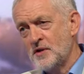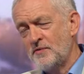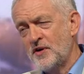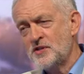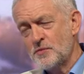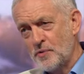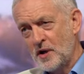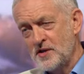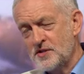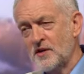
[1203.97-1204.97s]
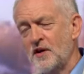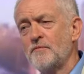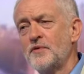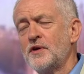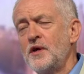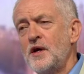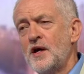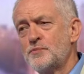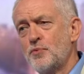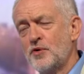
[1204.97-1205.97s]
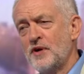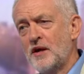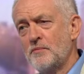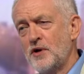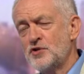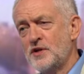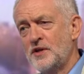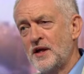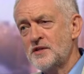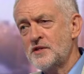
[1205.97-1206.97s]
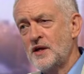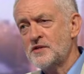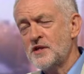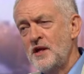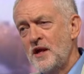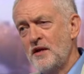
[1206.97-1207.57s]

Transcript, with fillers: And I'm very surprised the government has put down a motion in that sense.